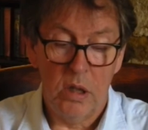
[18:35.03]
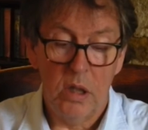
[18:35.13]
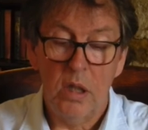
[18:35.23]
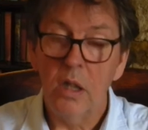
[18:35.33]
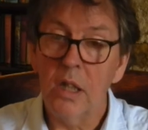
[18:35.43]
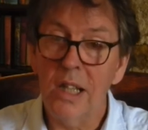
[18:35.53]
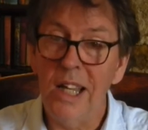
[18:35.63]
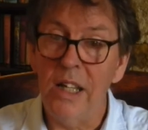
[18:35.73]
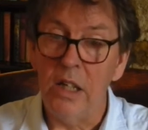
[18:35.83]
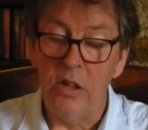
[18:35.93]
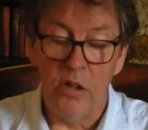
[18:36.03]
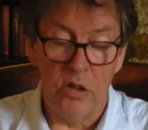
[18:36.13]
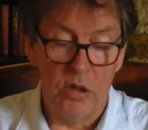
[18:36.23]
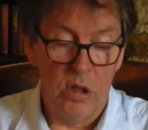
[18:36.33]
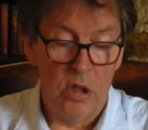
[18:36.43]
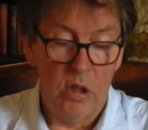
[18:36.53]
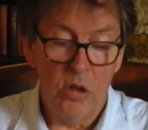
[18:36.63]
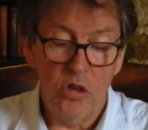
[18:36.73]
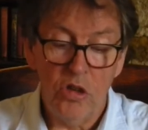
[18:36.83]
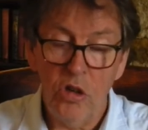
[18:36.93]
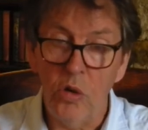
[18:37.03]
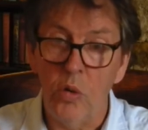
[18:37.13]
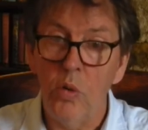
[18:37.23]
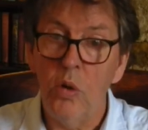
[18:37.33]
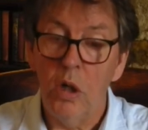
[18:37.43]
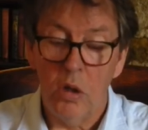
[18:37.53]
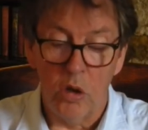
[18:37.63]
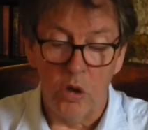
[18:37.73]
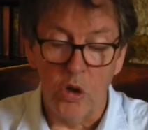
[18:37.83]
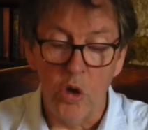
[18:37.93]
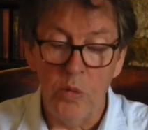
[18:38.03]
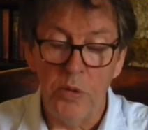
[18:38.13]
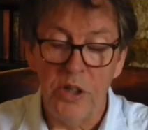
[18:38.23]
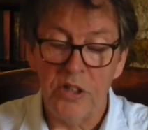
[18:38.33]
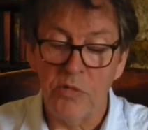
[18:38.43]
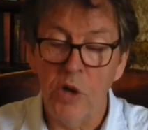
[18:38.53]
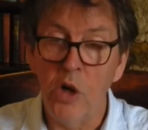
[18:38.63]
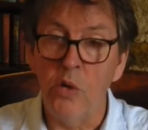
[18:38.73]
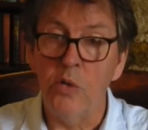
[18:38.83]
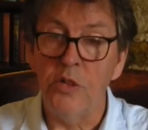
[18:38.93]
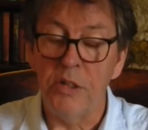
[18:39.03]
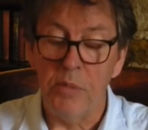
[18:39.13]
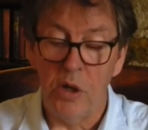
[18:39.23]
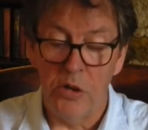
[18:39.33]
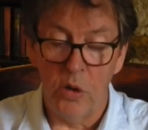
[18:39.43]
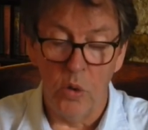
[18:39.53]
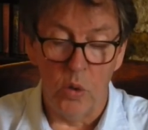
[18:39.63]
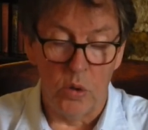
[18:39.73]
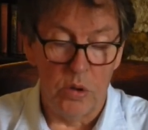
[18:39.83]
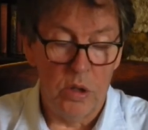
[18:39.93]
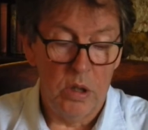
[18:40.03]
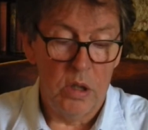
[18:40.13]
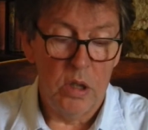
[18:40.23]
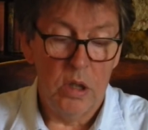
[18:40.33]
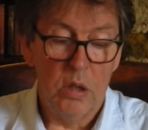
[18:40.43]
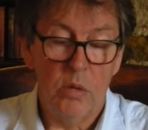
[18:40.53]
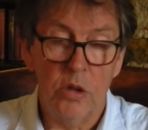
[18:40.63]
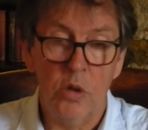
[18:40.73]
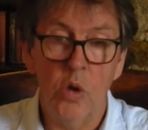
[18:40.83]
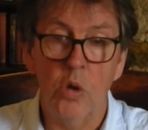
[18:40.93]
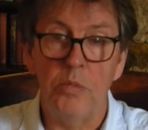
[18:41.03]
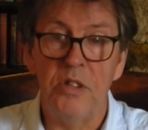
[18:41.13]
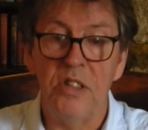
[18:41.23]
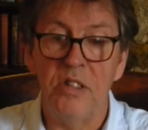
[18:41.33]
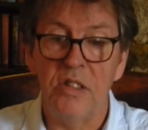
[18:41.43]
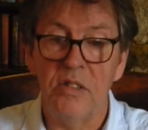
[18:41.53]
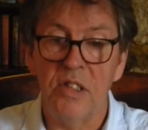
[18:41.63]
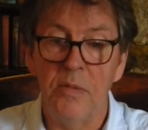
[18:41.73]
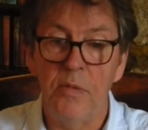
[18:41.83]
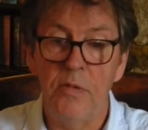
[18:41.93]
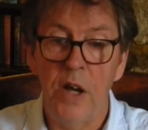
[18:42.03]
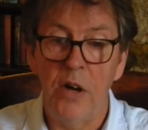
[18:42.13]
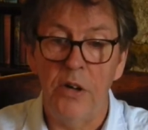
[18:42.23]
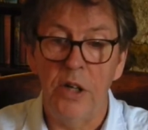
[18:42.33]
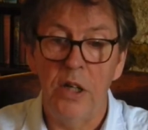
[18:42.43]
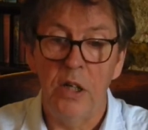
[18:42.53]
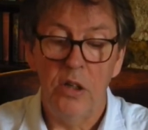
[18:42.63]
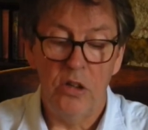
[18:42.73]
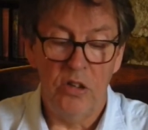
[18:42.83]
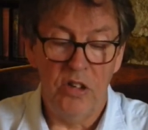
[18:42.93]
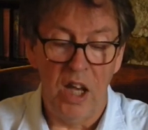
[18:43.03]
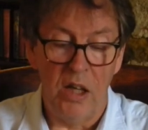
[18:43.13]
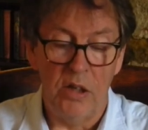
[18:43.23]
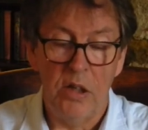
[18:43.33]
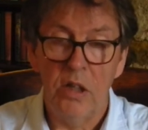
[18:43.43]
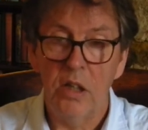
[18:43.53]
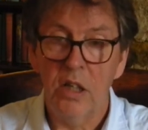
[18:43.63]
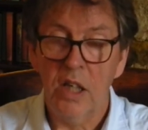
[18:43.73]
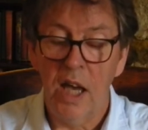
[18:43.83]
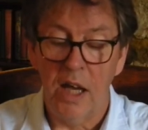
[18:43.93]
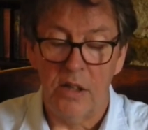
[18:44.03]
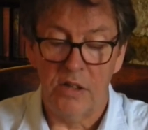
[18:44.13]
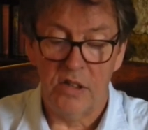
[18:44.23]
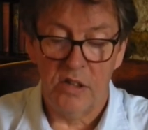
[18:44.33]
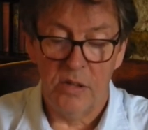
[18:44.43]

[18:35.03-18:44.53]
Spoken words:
and laid in 2 lugubrious rows upon the lawn were the corpses of some very dead cats.